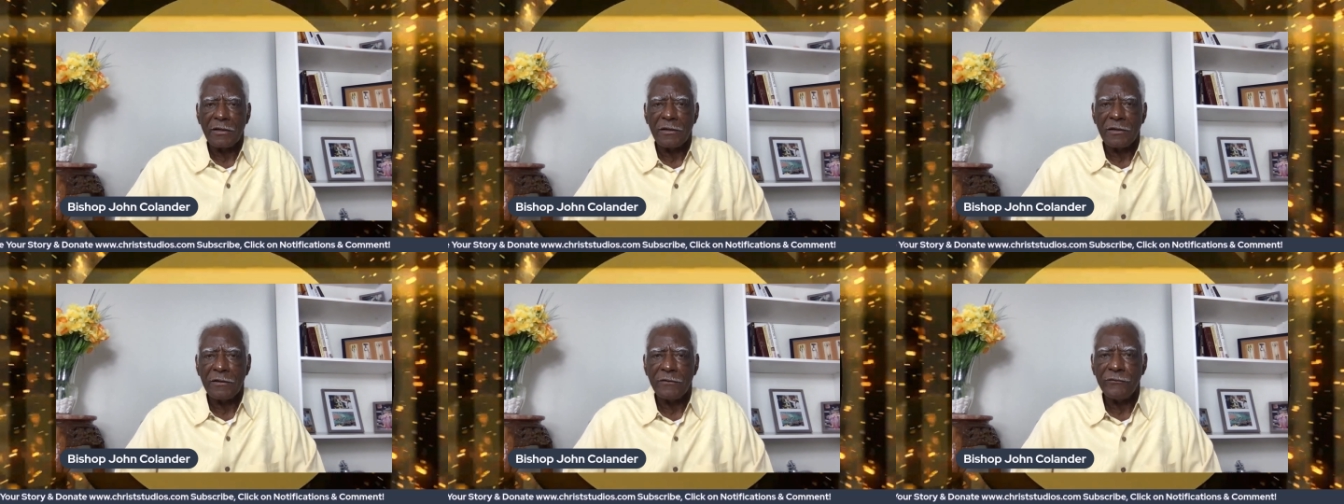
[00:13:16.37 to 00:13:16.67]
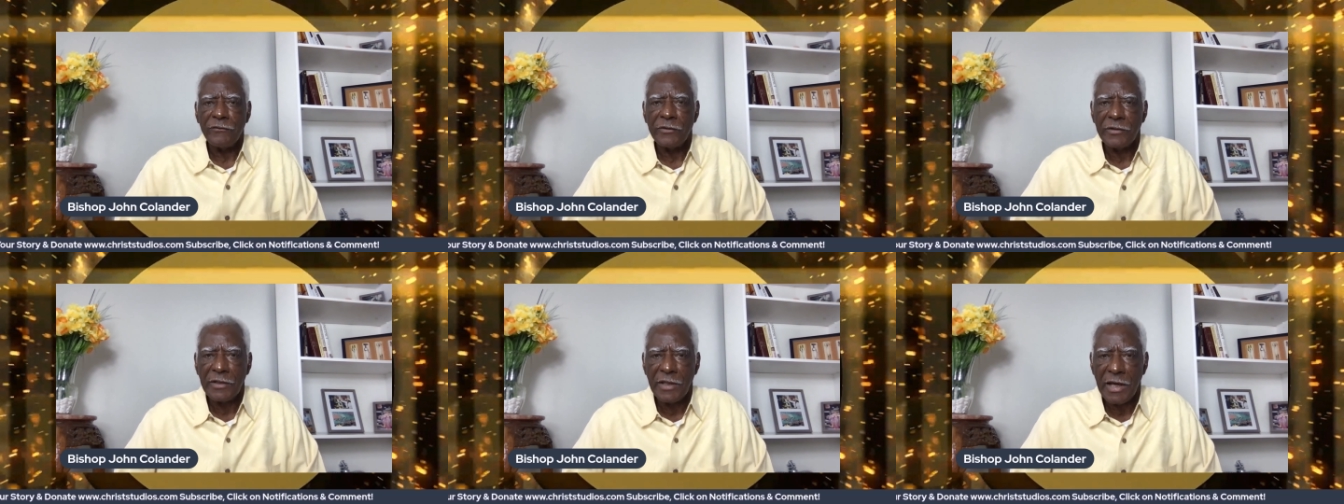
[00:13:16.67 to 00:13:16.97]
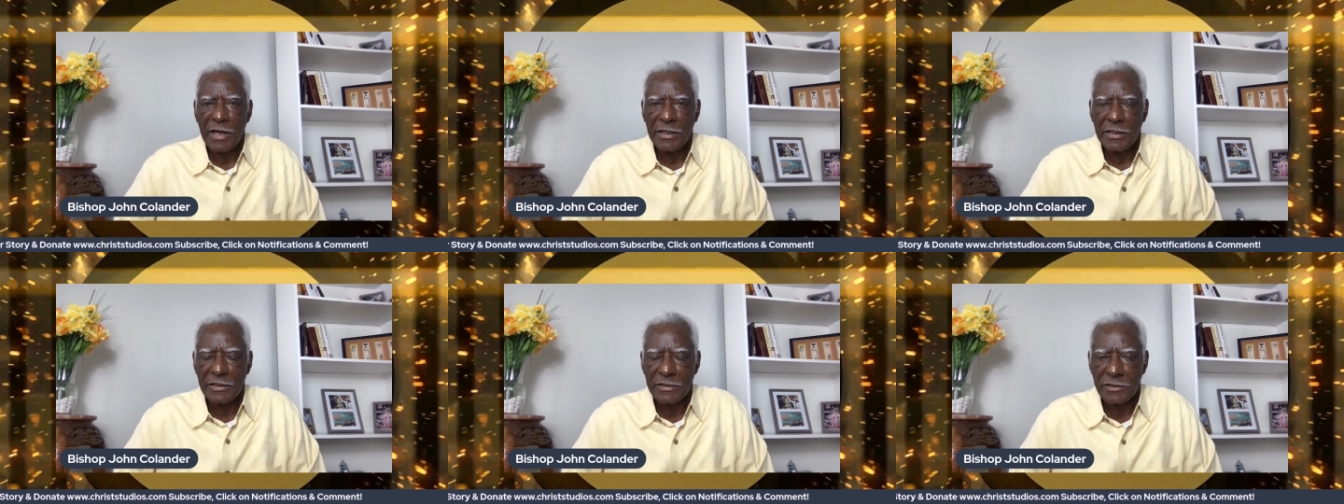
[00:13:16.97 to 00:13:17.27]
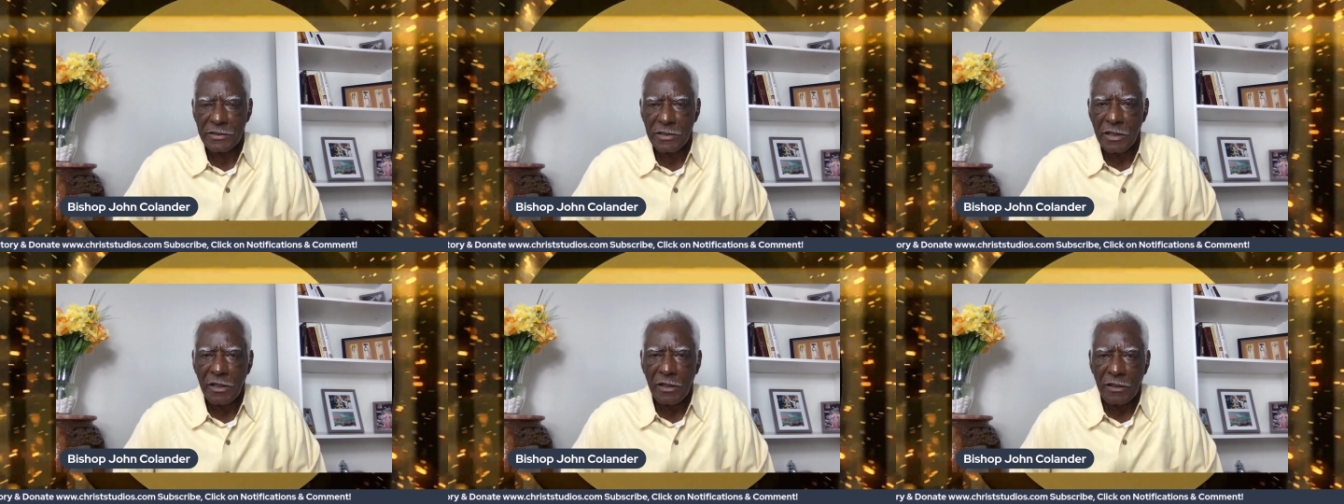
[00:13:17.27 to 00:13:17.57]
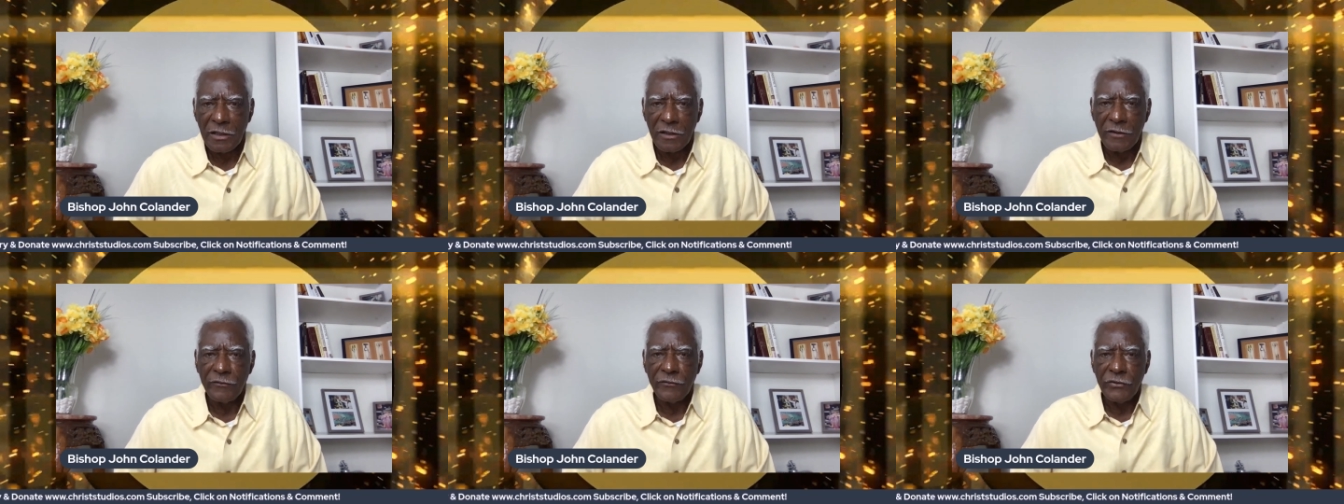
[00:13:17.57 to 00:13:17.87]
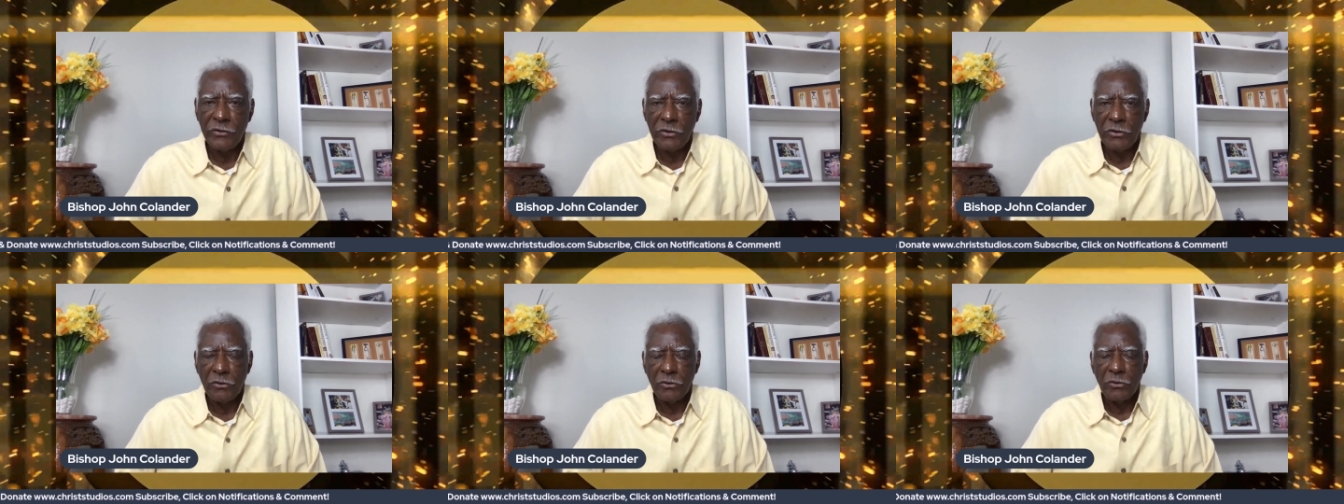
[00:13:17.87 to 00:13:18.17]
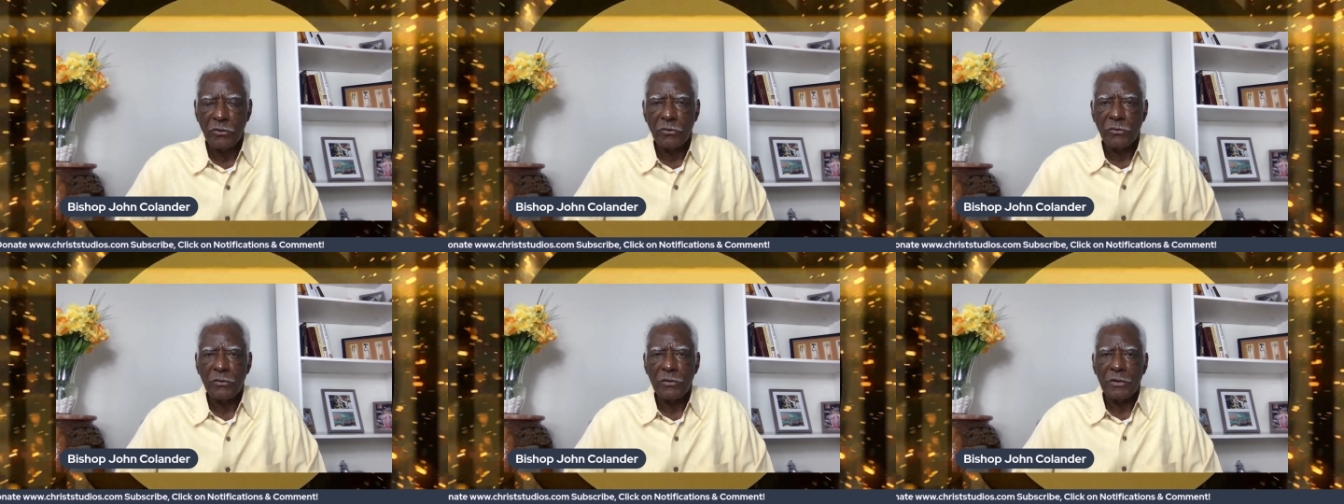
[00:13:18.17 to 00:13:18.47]
of knowledge of
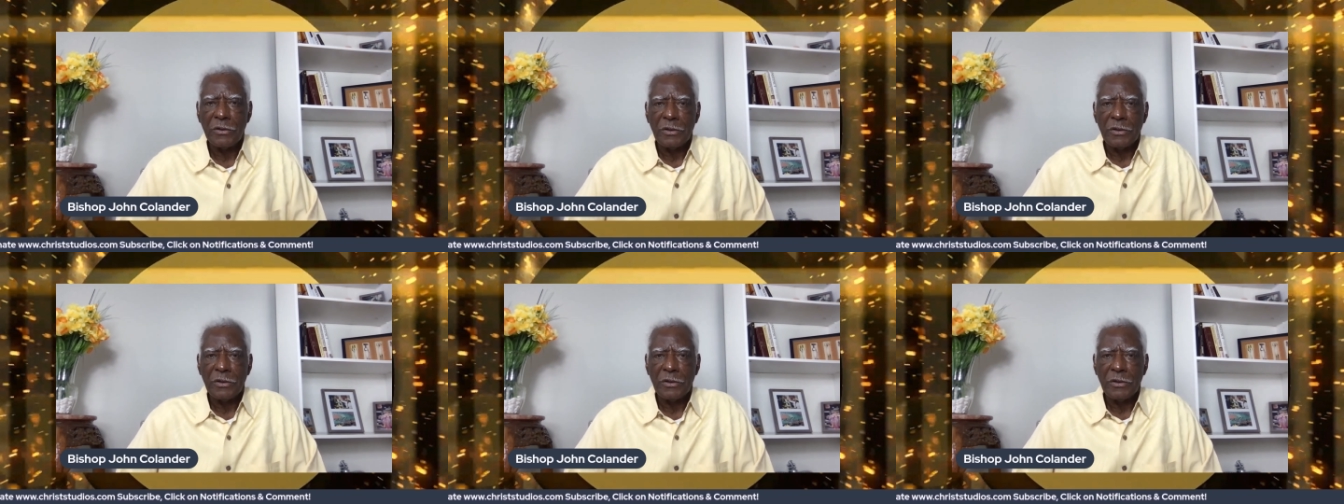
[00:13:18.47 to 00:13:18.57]
you